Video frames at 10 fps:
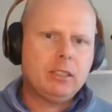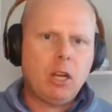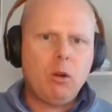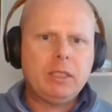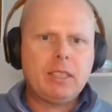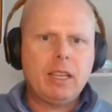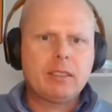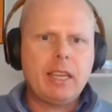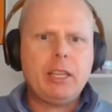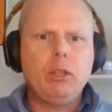As always,
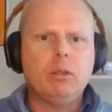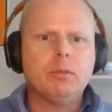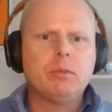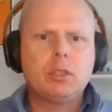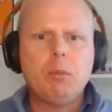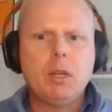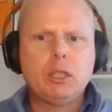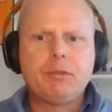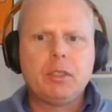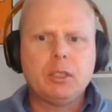guys, thank you so
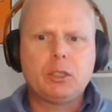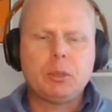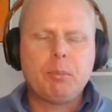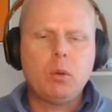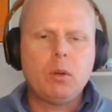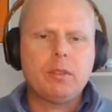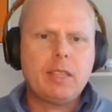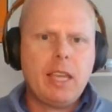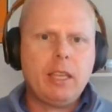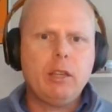much for the support.
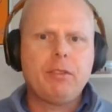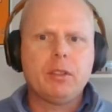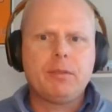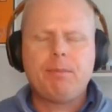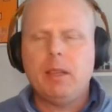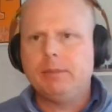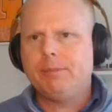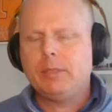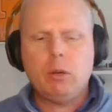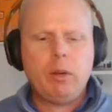Thank you for,
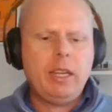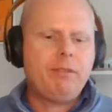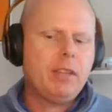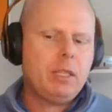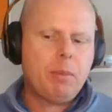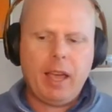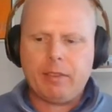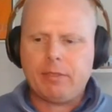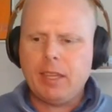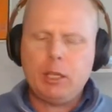you know, any
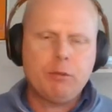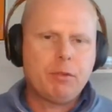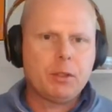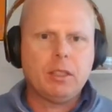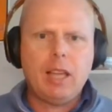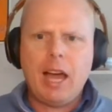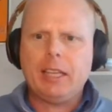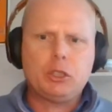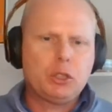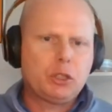feedback. Thank you for the
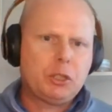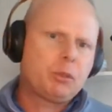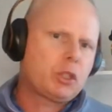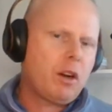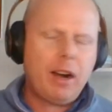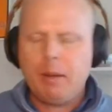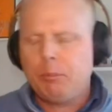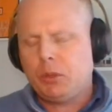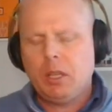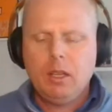likes, the
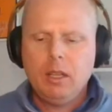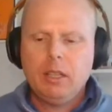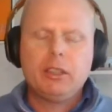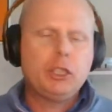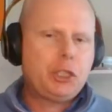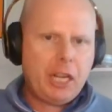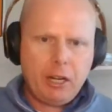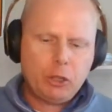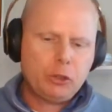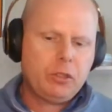subscribes, the
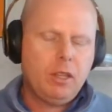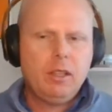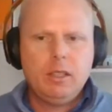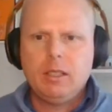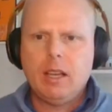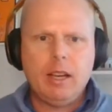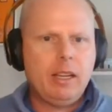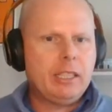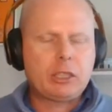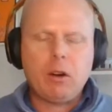shares.
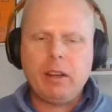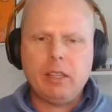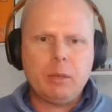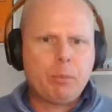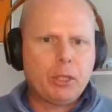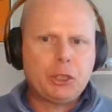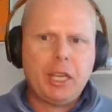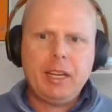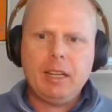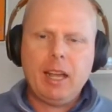It's greatly
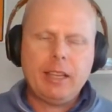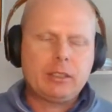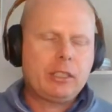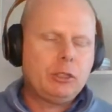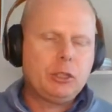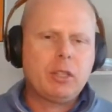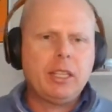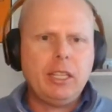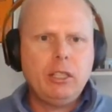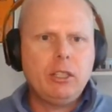appreciated, and I ask that you
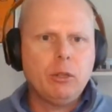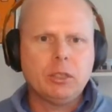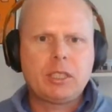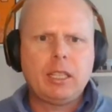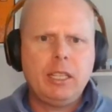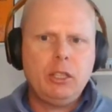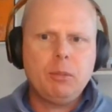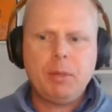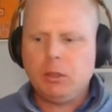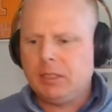continue to do this,
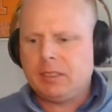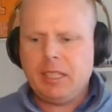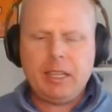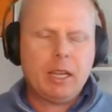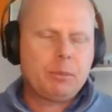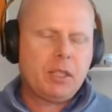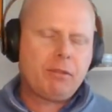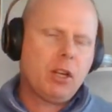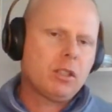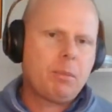continue to build this thing up.
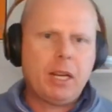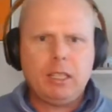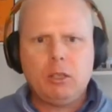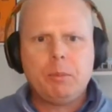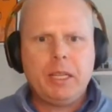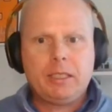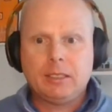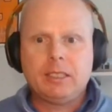So I've talked about it a little bit.